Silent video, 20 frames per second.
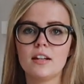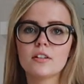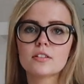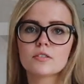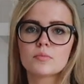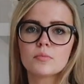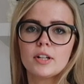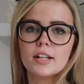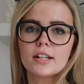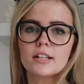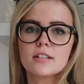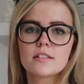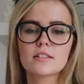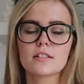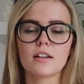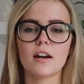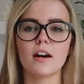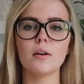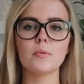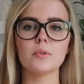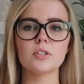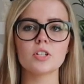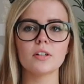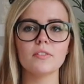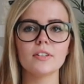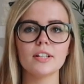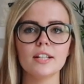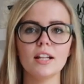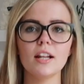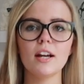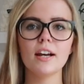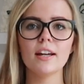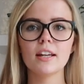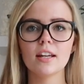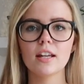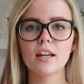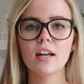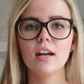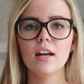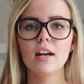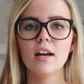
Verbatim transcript: It looks more like a skirt, which I really like.